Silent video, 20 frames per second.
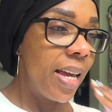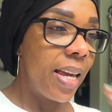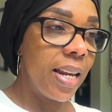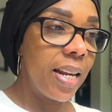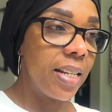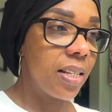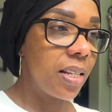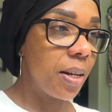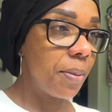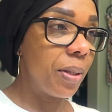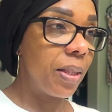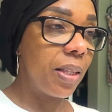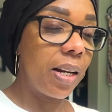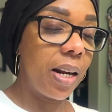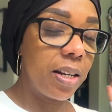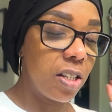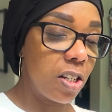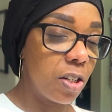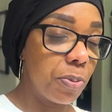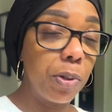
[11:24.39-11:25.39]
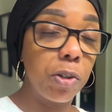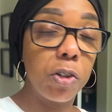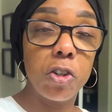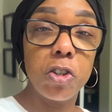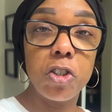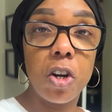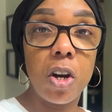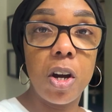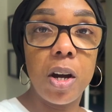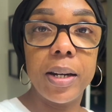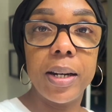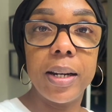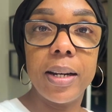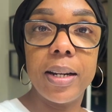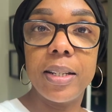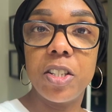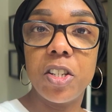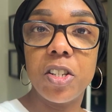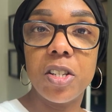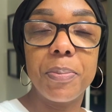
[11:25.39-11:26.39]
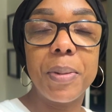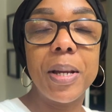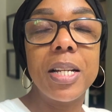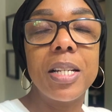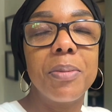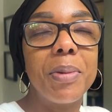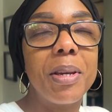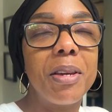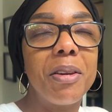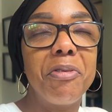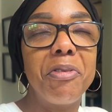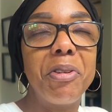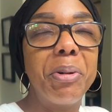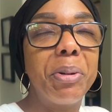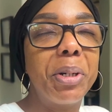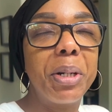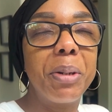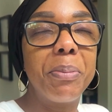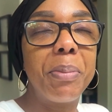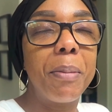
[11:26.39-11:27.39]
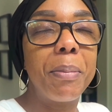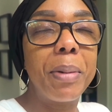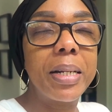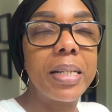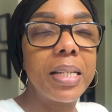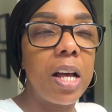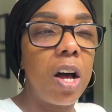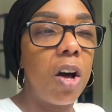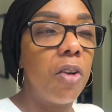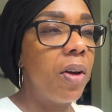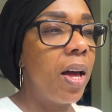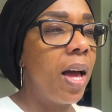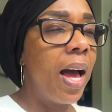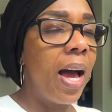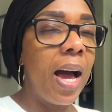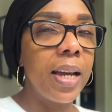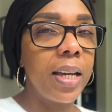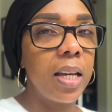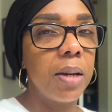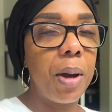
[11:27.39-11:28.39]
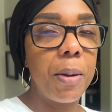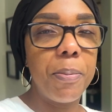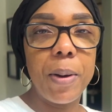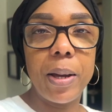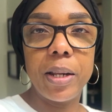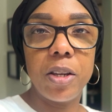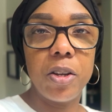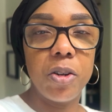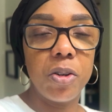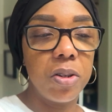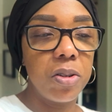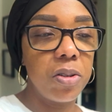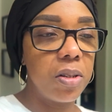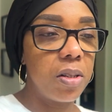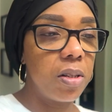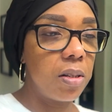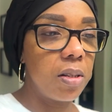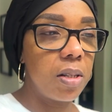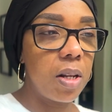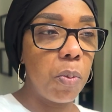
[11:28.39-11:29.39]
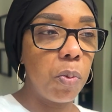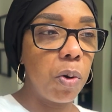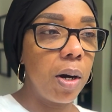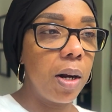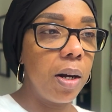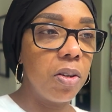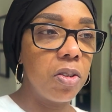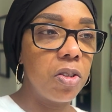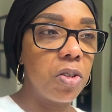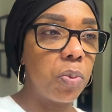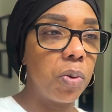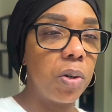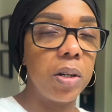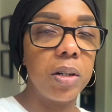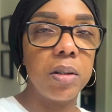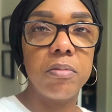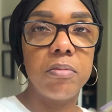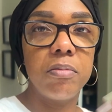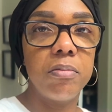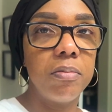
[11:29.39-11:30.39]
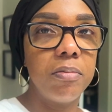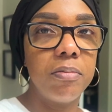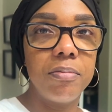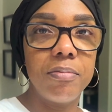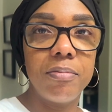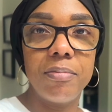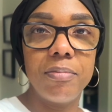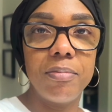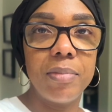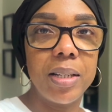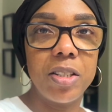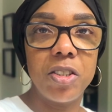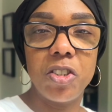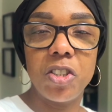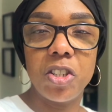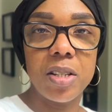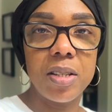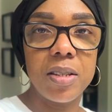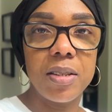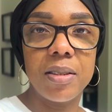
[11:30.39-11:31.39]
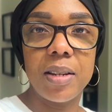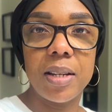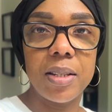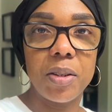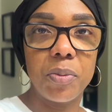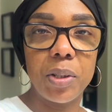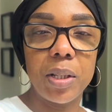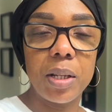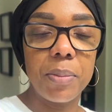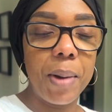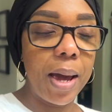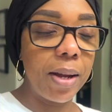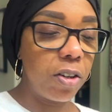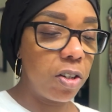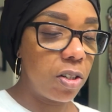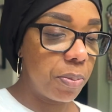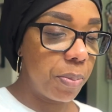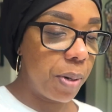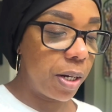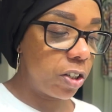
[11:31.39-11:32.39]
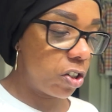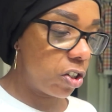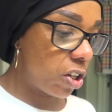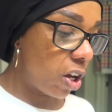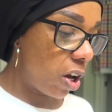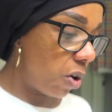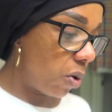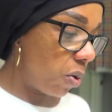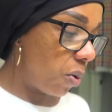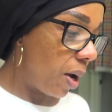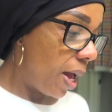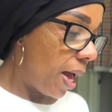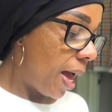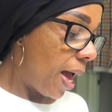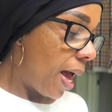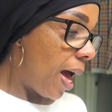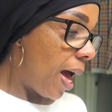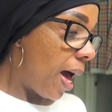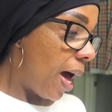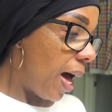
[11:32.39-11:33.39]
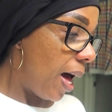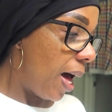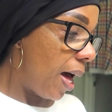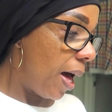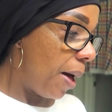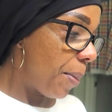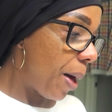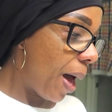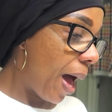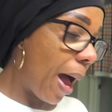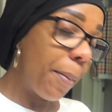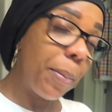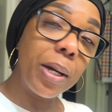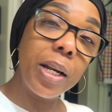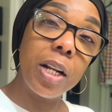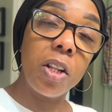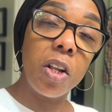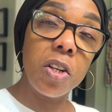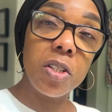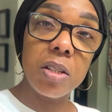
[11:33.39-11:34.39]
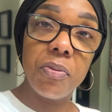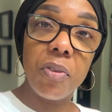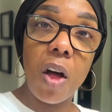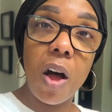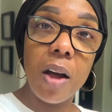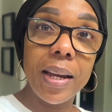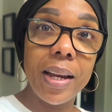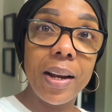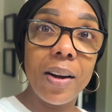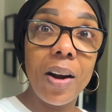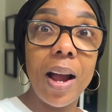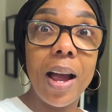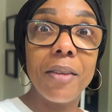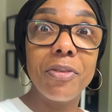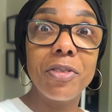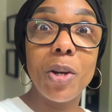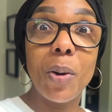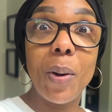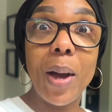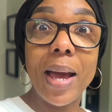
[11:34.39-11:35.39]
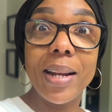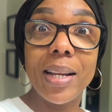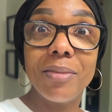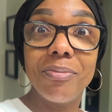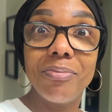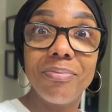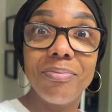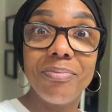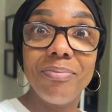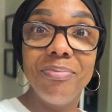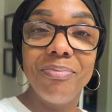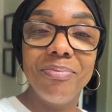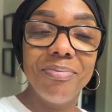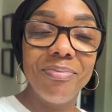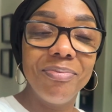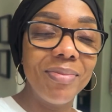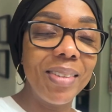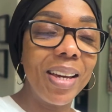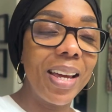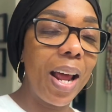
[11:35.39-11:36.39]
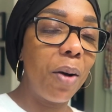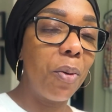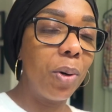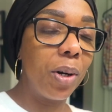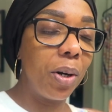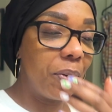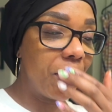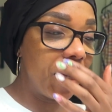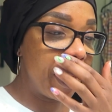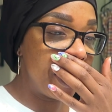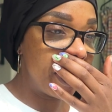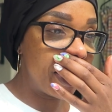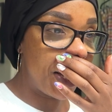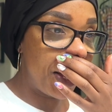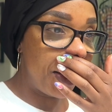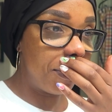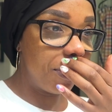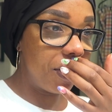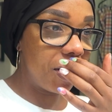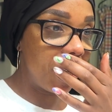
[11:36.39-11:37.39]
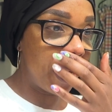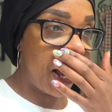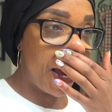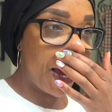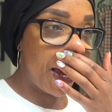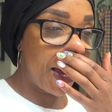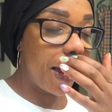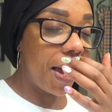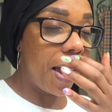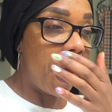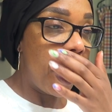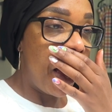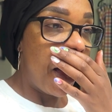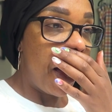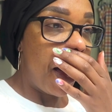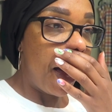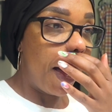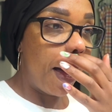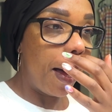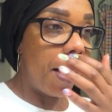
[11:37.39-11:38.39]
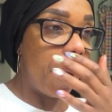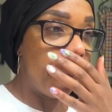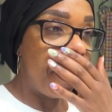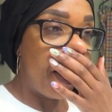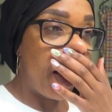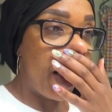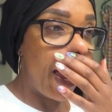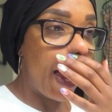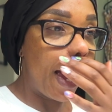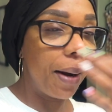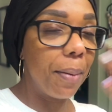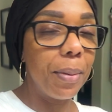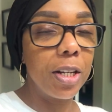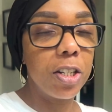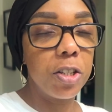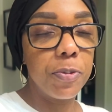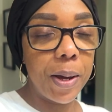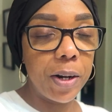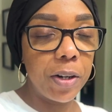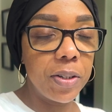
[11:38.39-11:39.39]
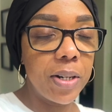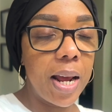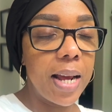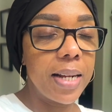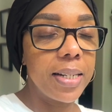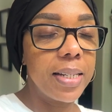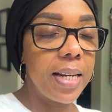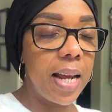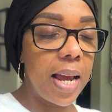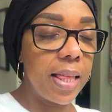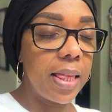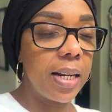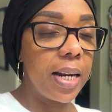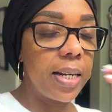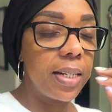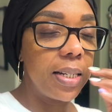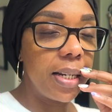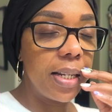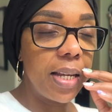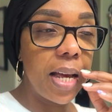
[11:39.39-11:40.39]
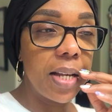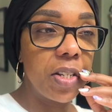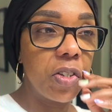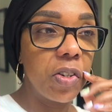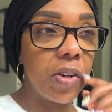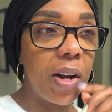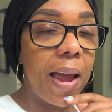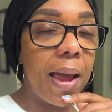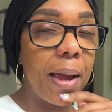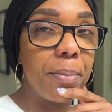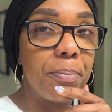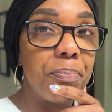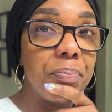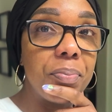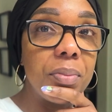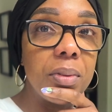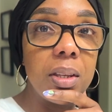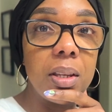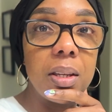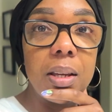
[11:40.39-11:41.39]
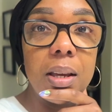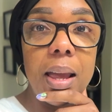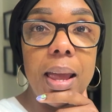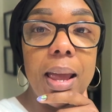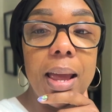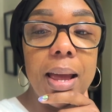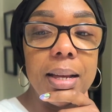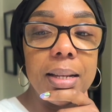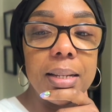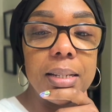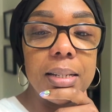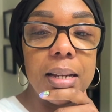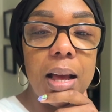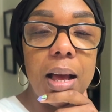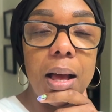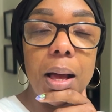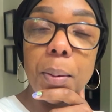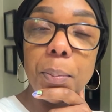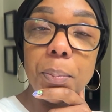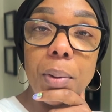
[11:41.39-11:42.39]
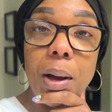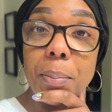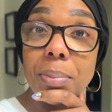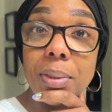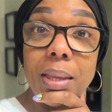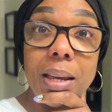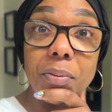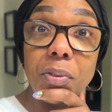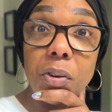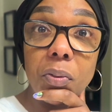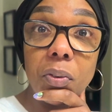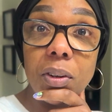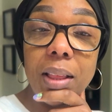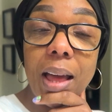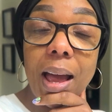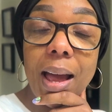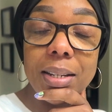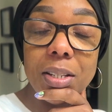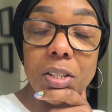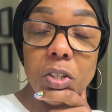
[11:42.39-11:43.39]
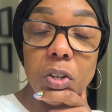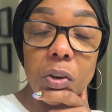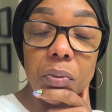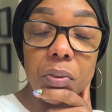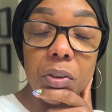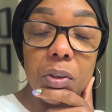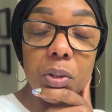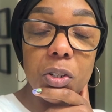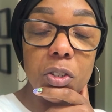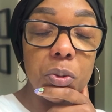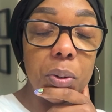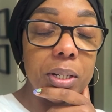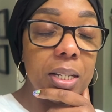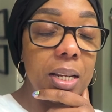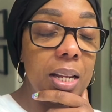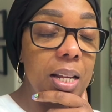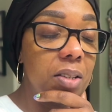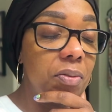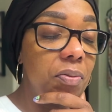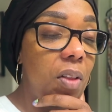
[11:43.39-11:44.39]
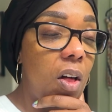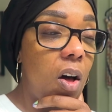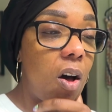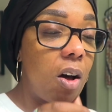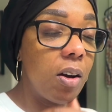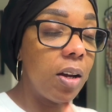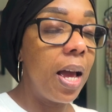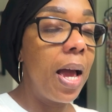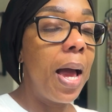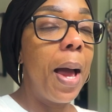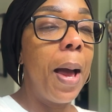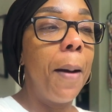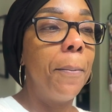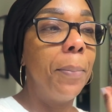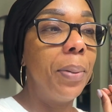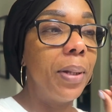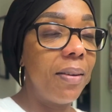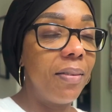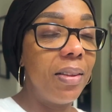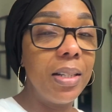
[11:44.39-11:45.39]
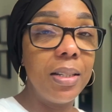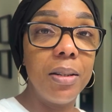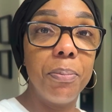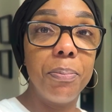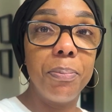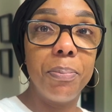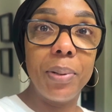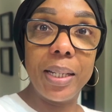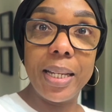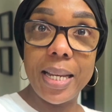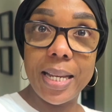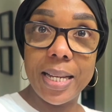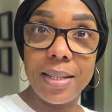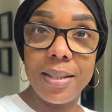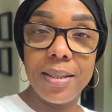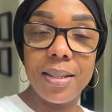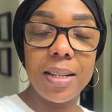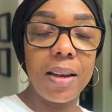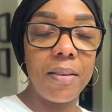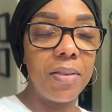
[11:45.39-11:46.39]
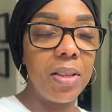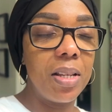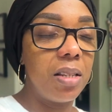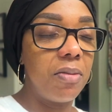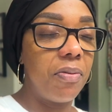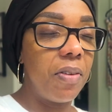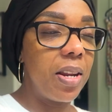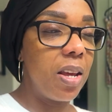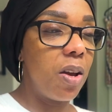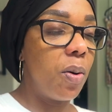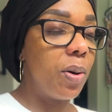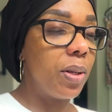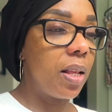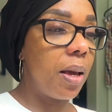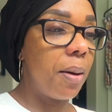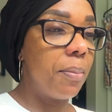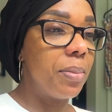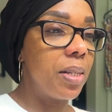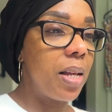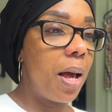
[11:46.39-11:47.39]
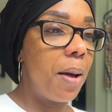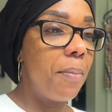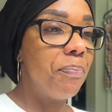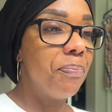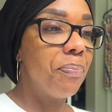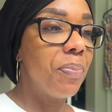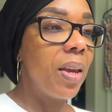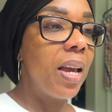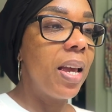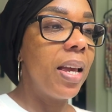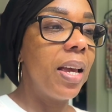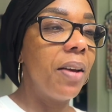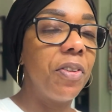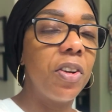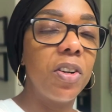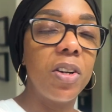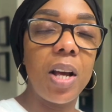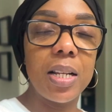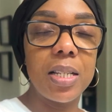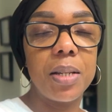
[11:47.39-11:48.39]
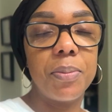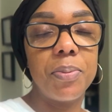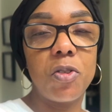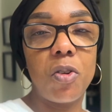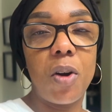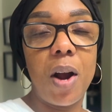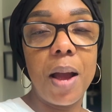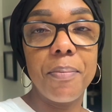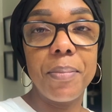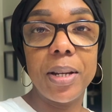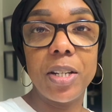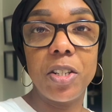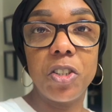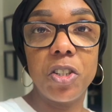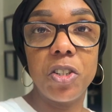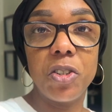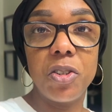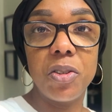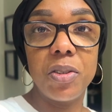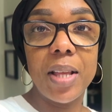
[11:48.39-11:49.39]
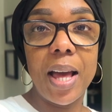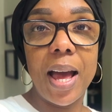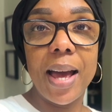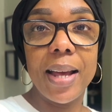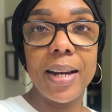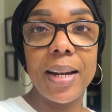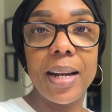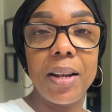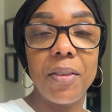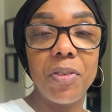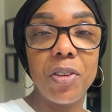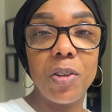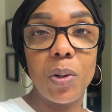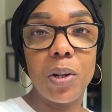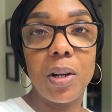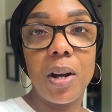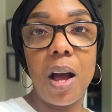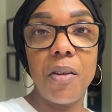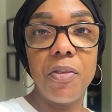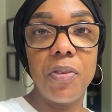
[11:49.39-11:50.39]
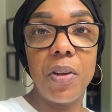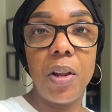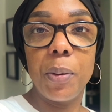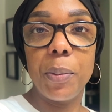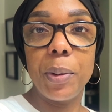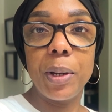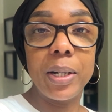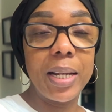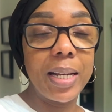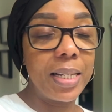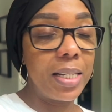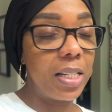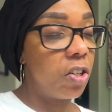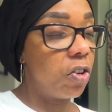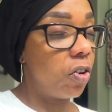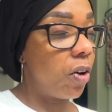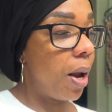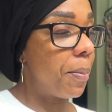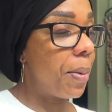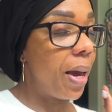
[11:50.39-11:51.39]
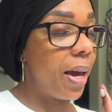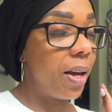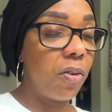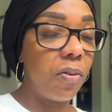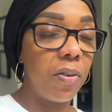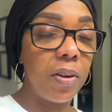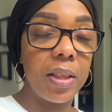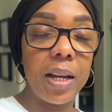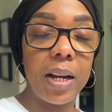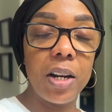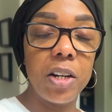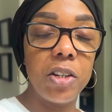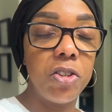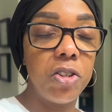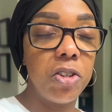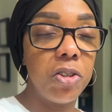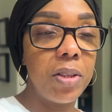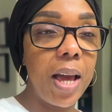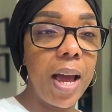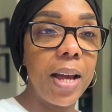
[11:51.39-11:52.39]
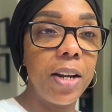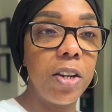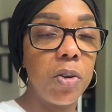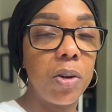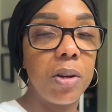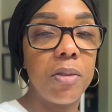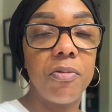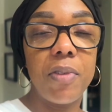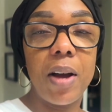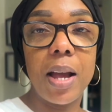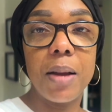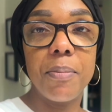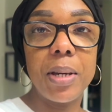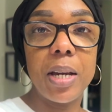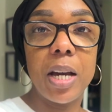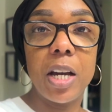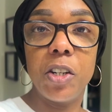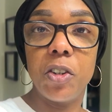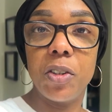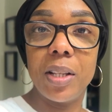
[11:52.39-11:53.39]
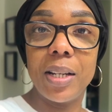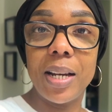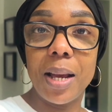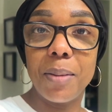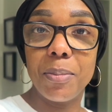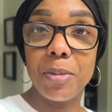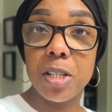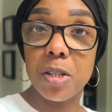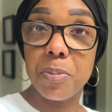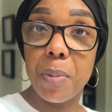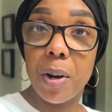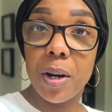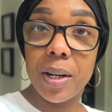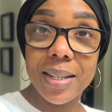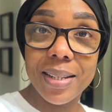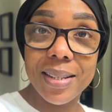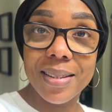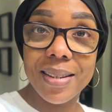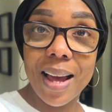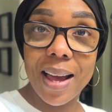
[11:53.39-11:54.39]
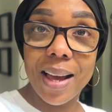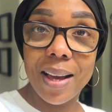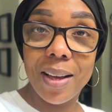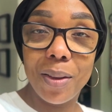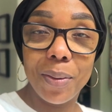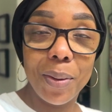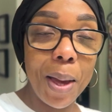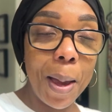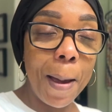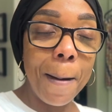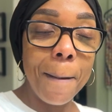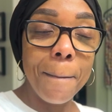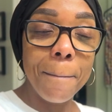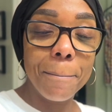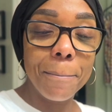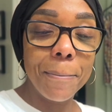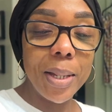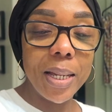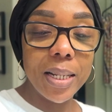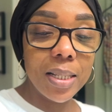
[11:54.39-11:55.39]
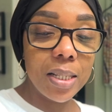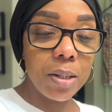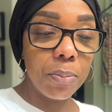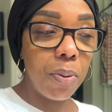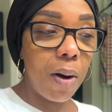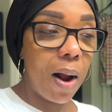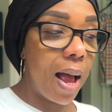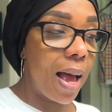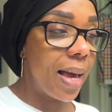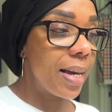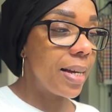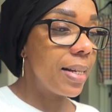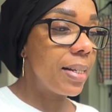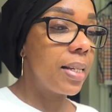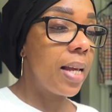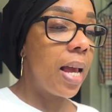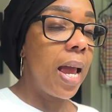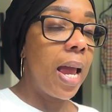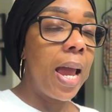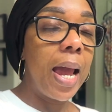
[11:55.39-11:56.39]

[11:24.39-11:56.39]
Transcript: It is something that I splurge on and it just makes me feel good about myself. I get my pedicures somewhere else where it just doesn't really matter as much. So I'm gonna close the vlog here. I have to go edit. And I want to read some tonight. I had a much better day today than I did yesterday, and I'm thankful for that. So if you enjoyed today's vlog, please give this video a thumbs up. If you're not subscribed, make sure you do that. And if you are not following me on Instagram, head over there and do that. You can find me under the name Smarty Style. Big surprise.